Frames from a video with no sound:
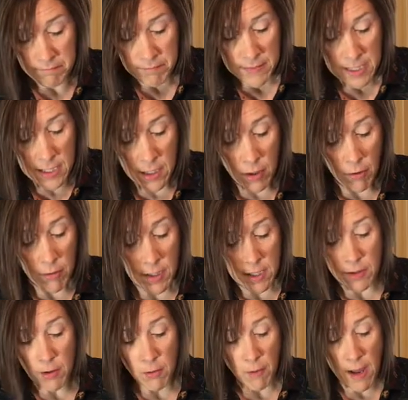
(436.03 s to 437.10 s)

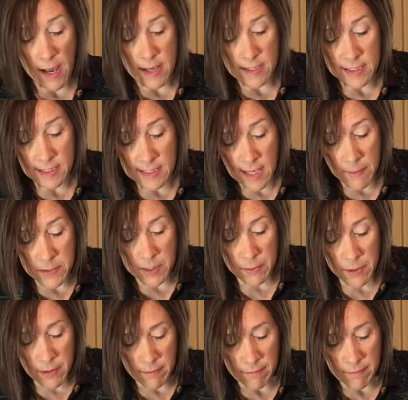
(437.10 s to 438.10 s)
either way is acceptable.